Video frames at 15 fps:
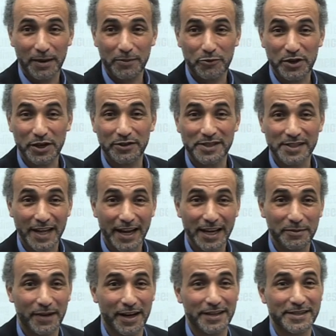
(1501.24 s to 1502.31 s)
I'm,
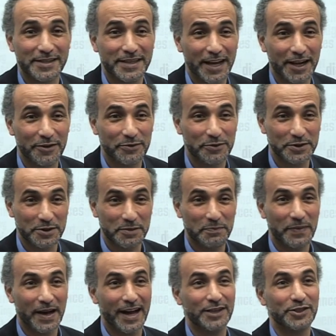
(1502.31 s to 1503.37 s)
reconciling myself with a
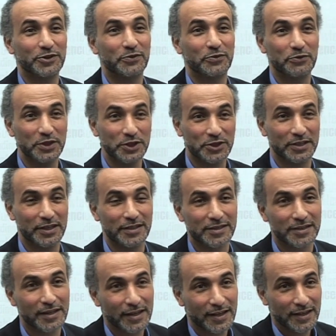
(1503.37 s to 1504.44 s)
past of richness
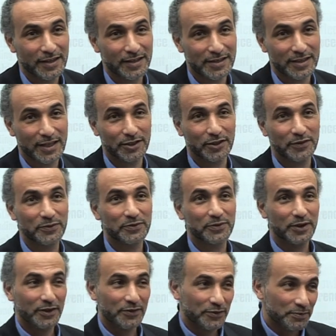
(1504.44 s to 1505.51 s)
instead of,
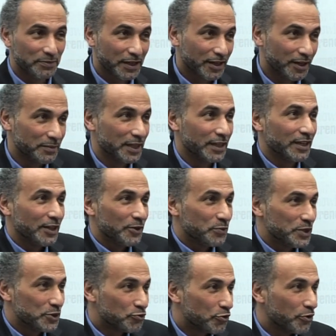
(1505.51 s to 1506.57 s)
of becoming
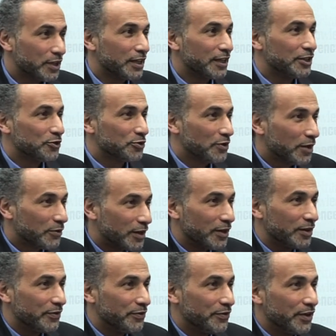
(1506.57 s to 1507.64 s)
withdrawing into
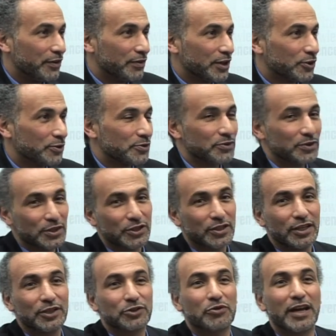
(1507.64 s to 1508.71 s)
our very close
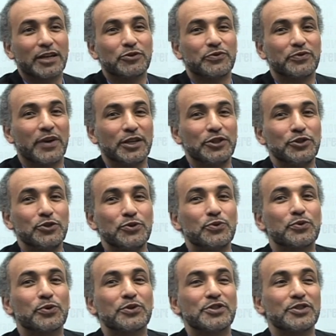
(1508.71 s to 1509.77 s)
tradition and trying to find new
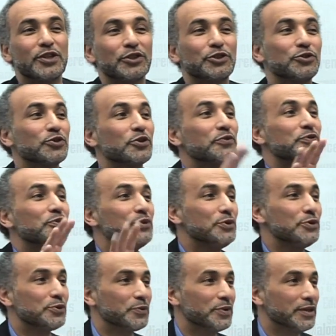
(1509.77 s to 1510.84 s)
words not to
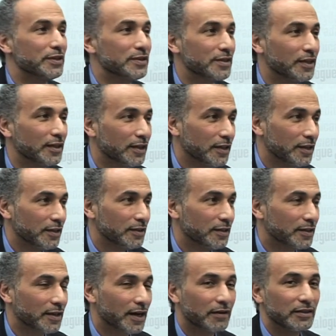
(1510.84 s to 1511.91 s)
confuse with the
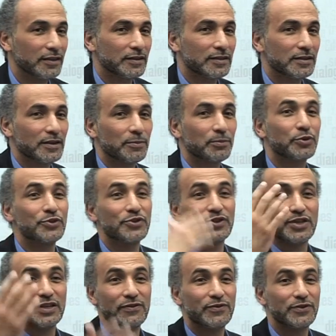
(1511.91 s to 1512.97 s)
current
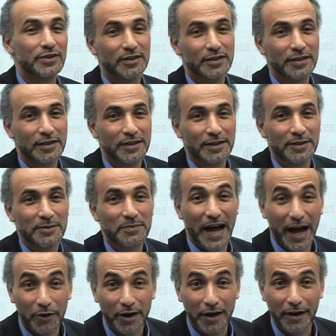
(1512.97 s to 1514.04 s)
perceived
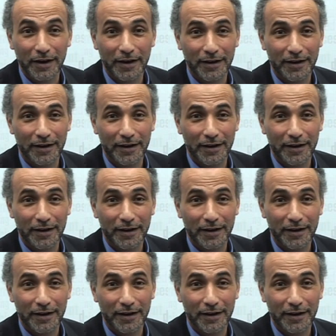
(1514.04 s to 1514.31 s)
power,